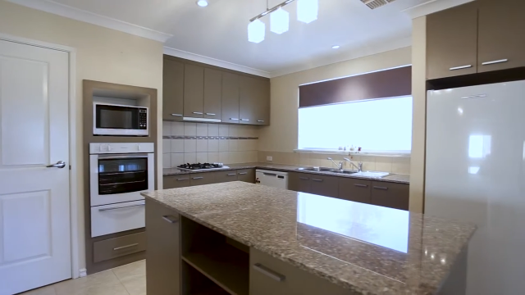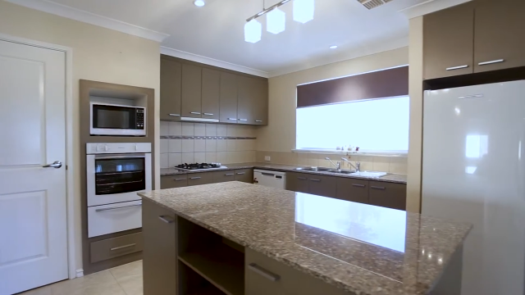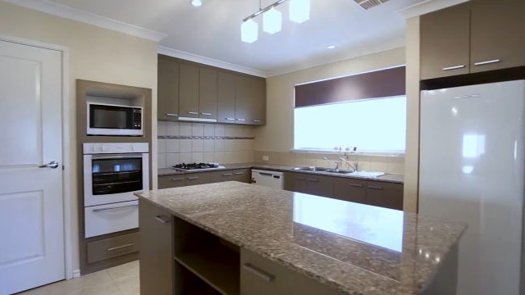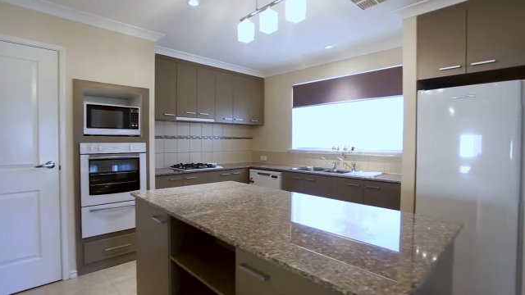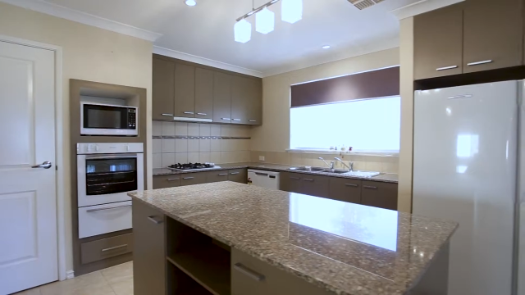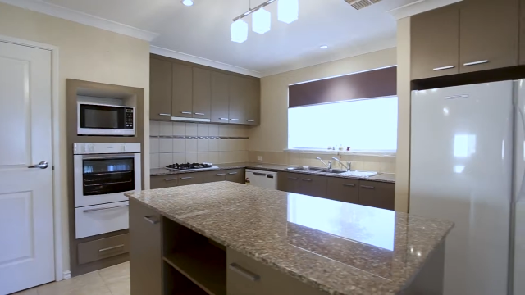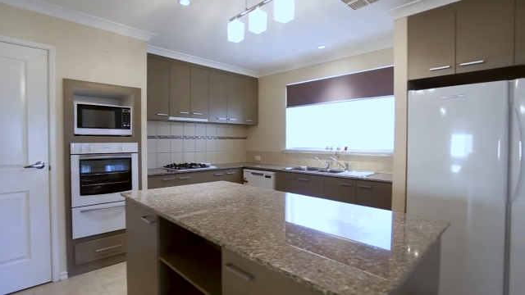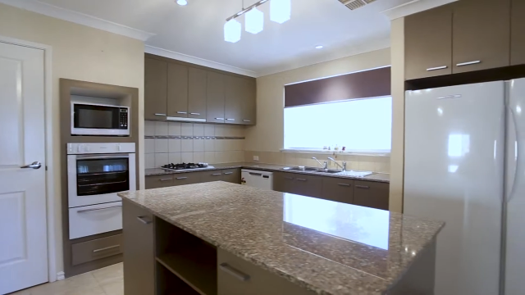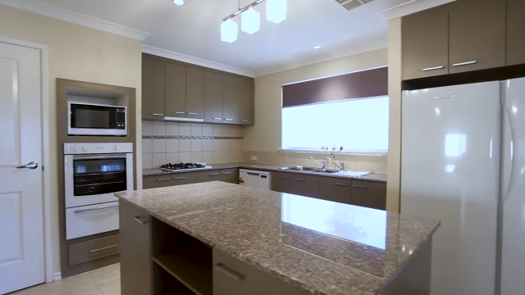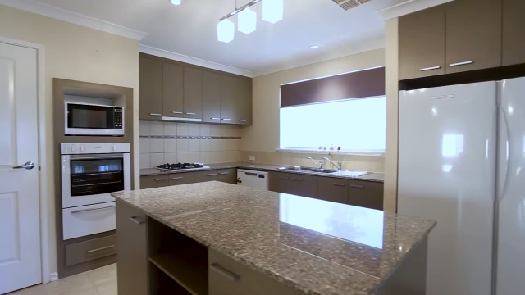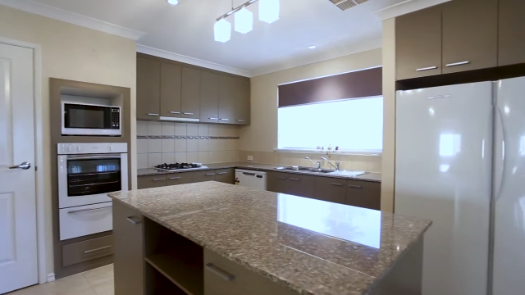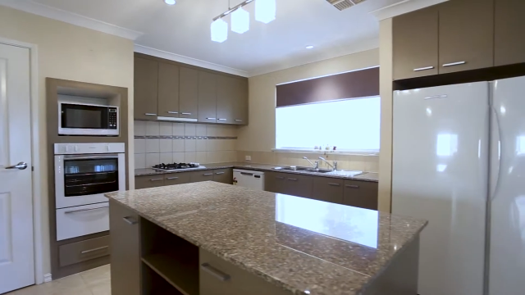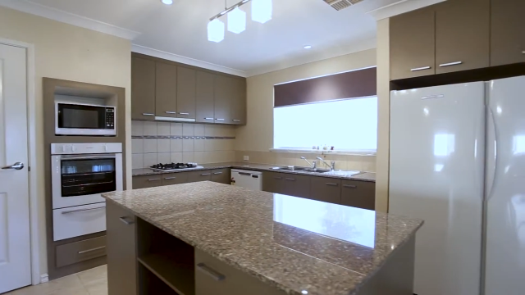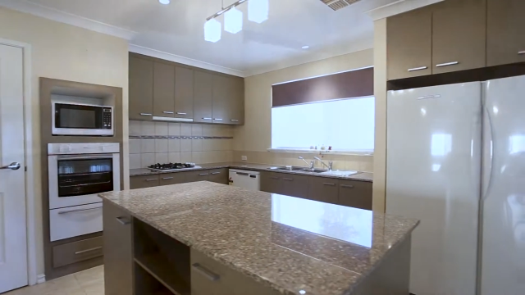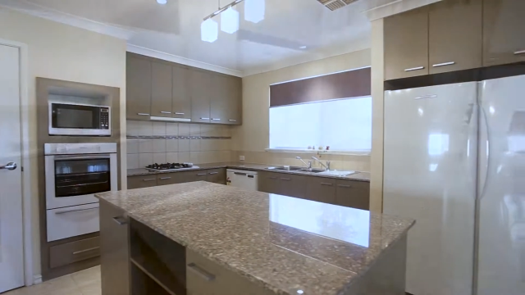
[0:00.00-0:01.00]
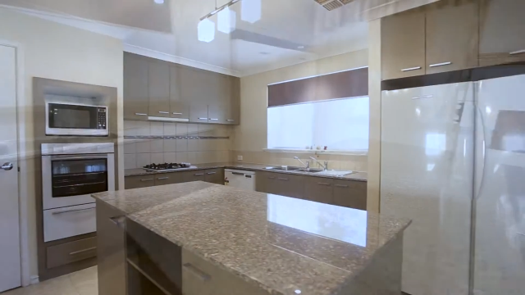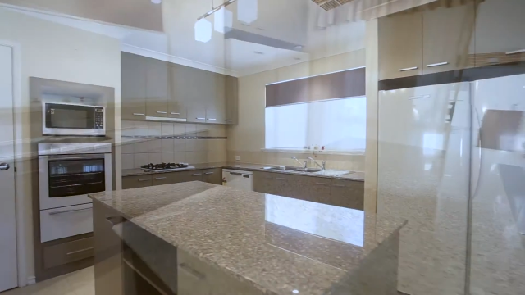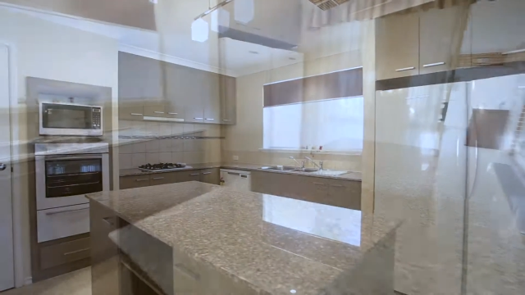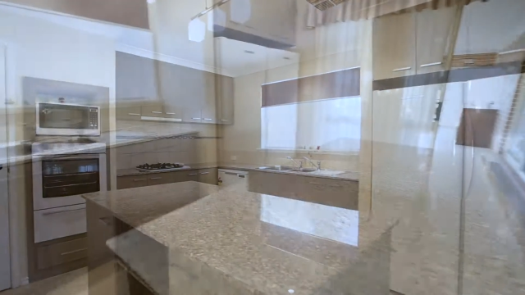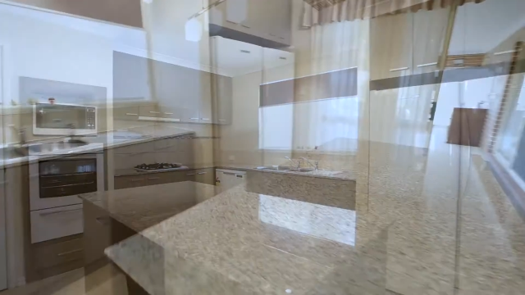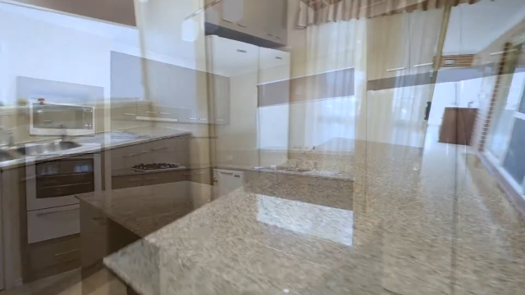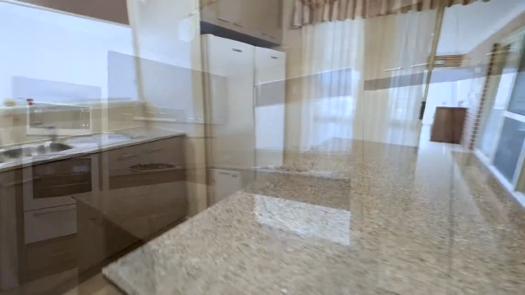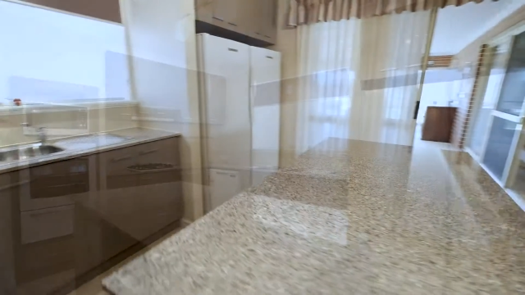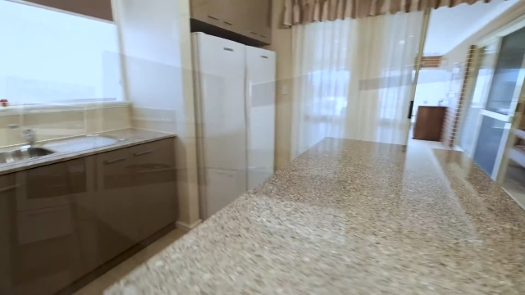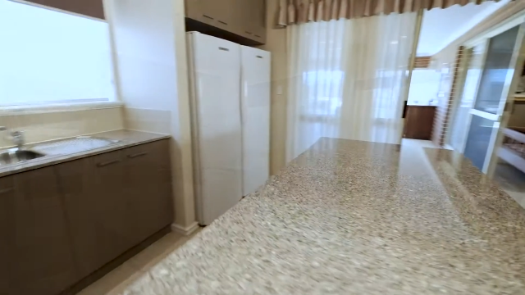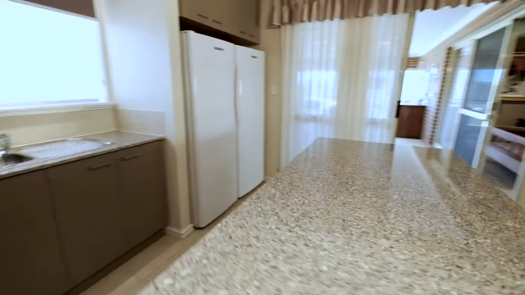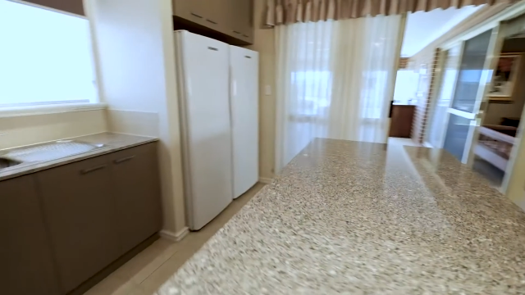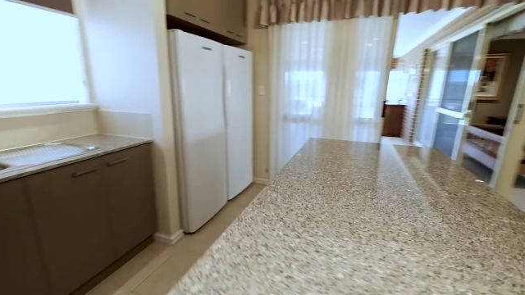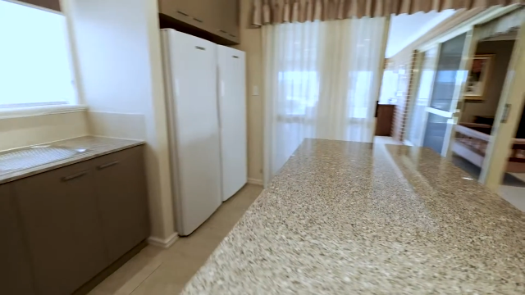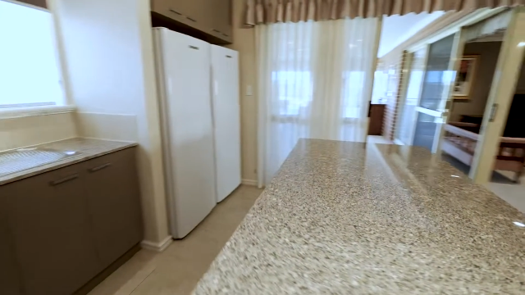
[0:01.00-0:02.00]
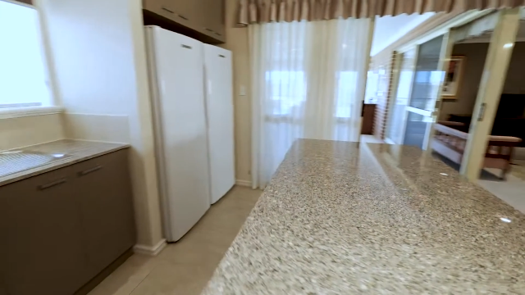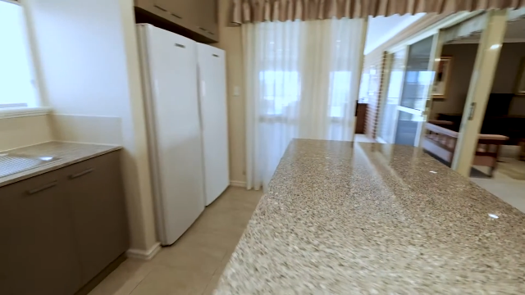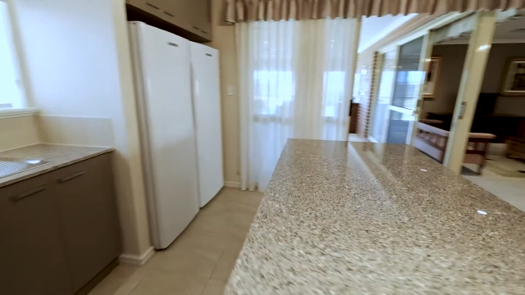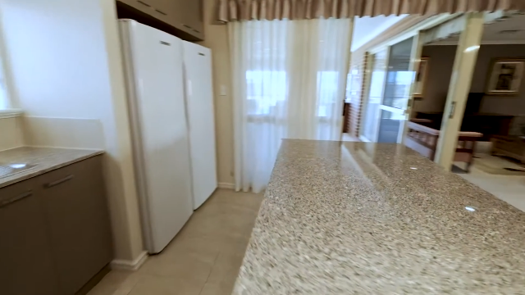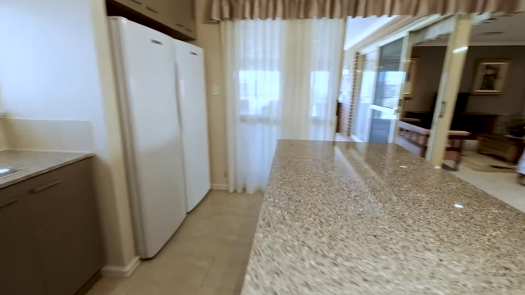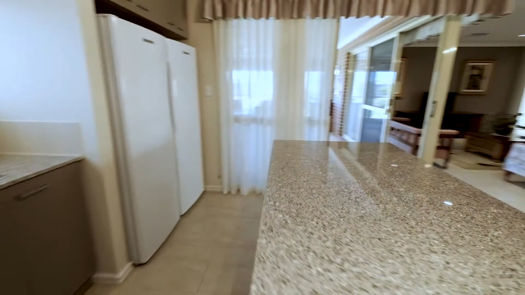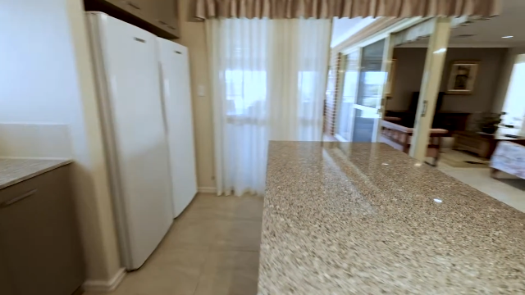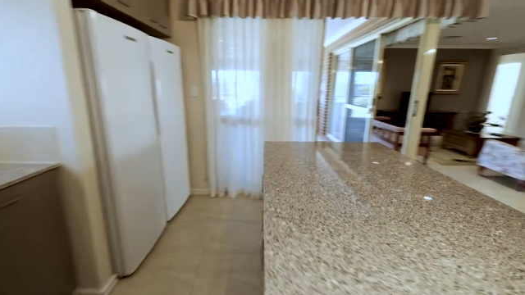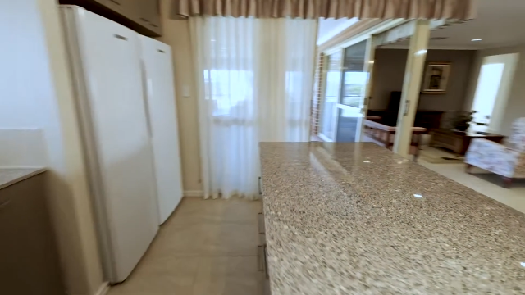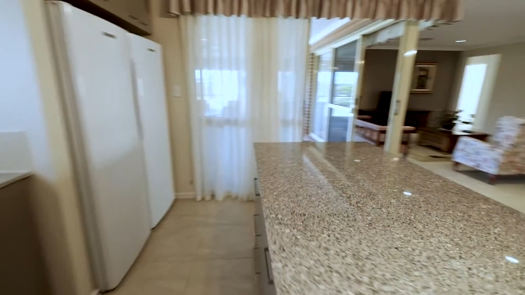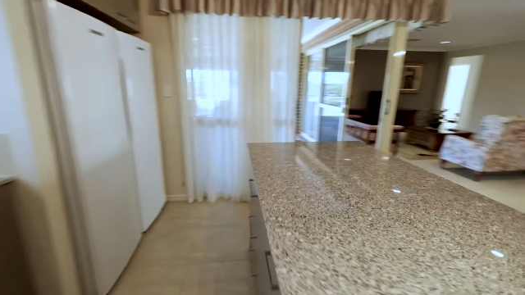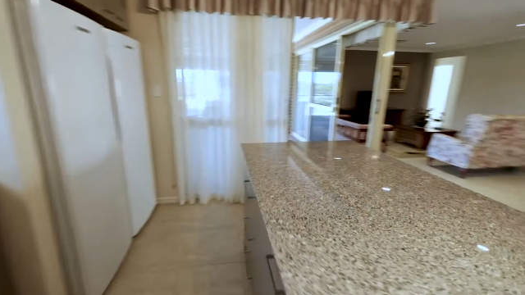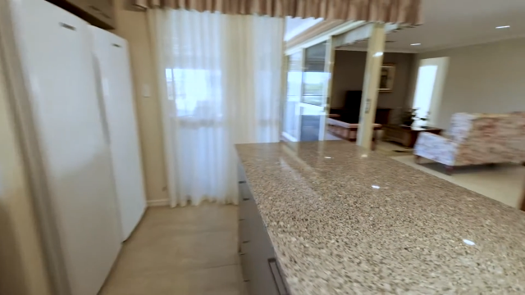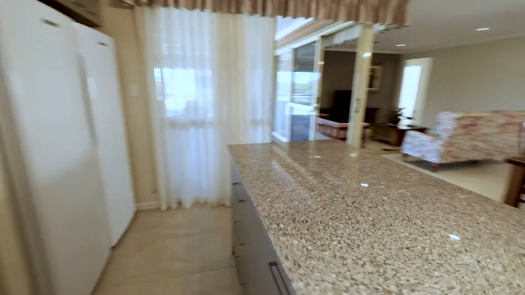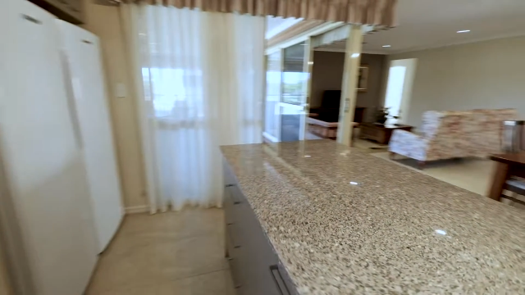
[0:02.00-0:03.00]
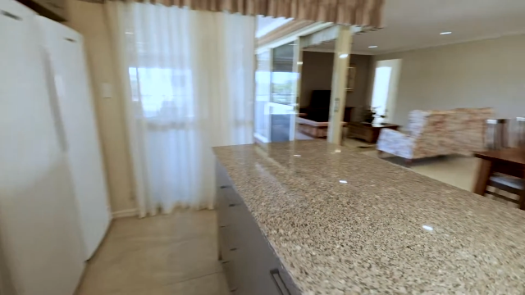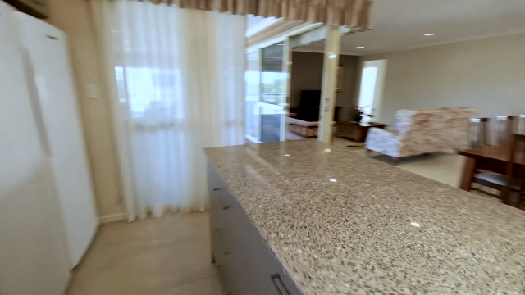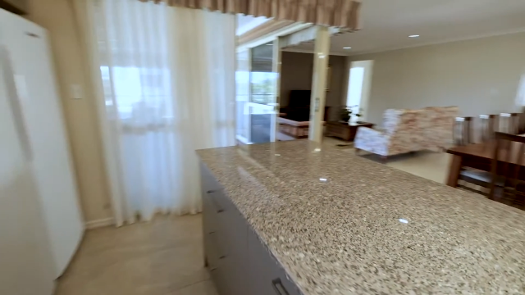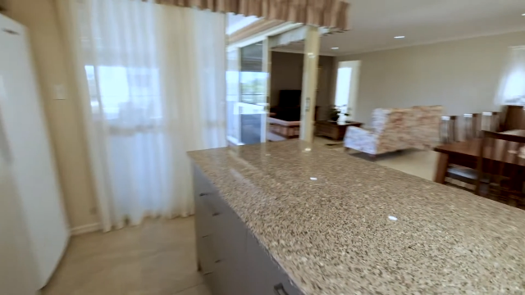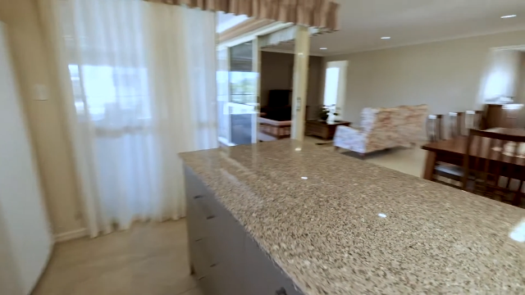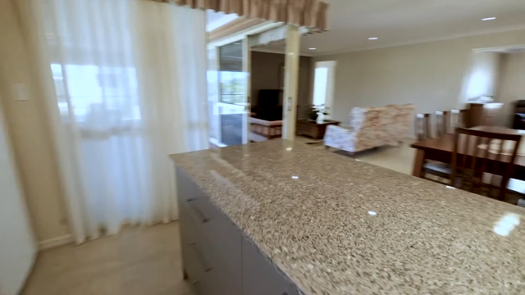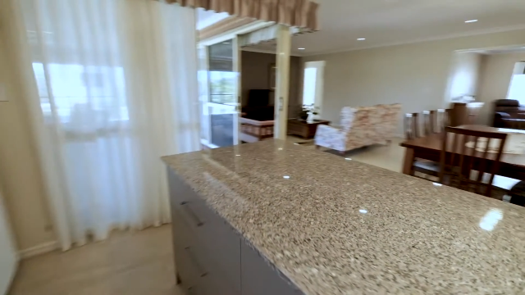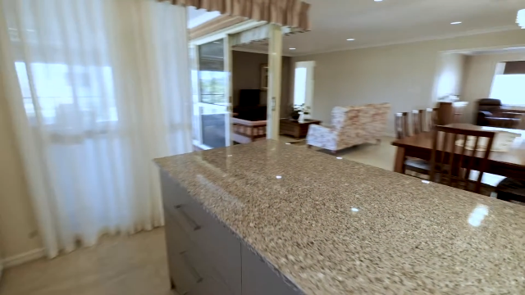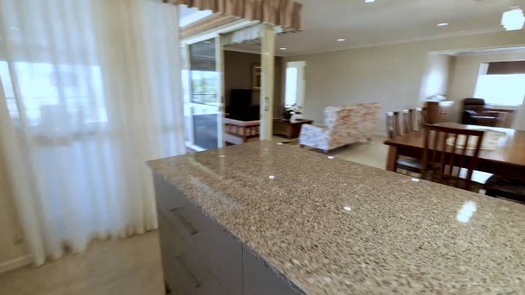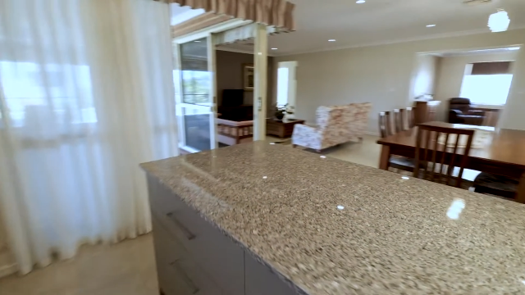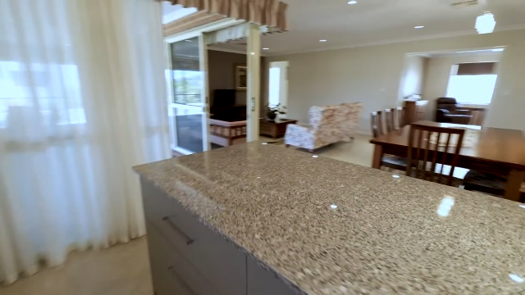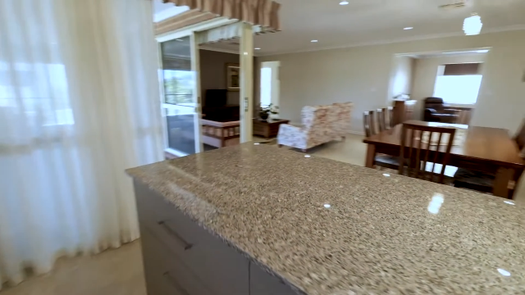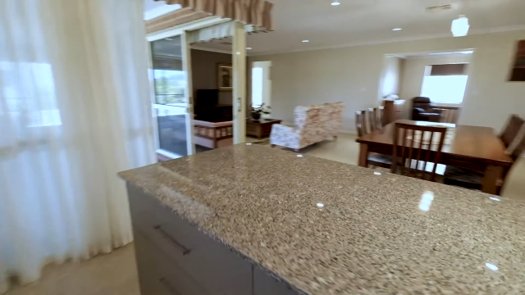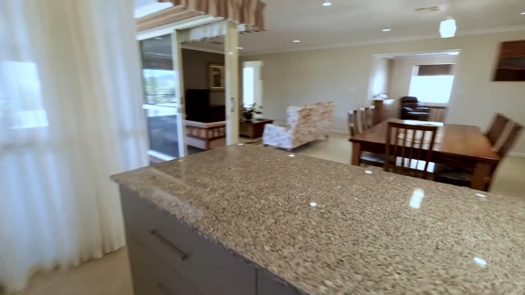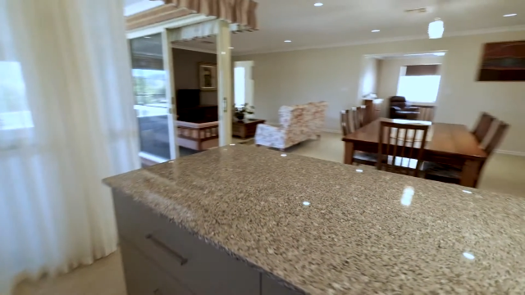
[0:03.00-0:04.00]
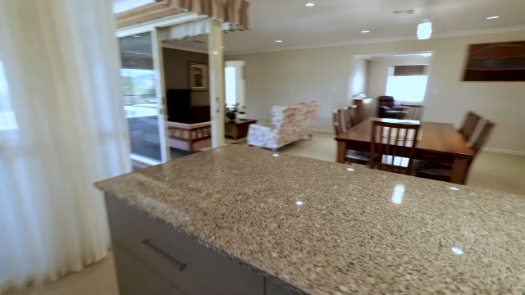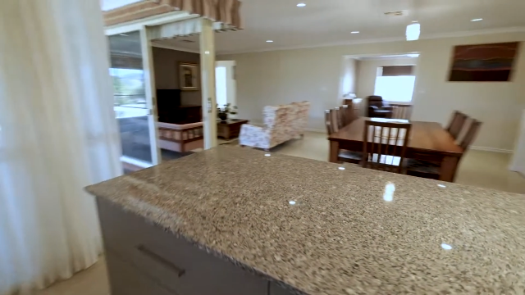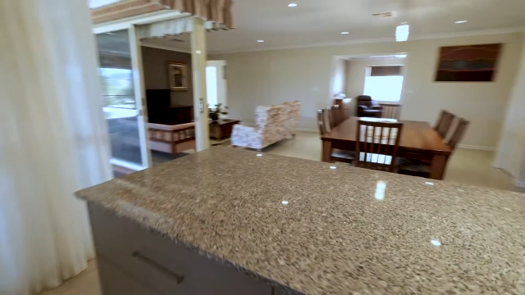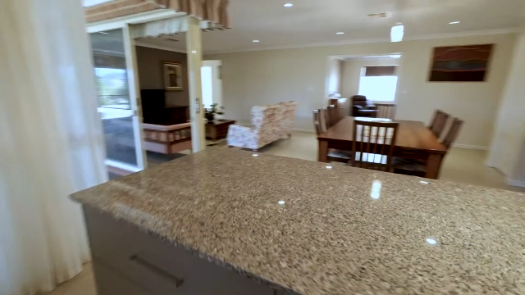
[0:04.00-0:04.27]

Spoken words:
[unreadable: no face in view]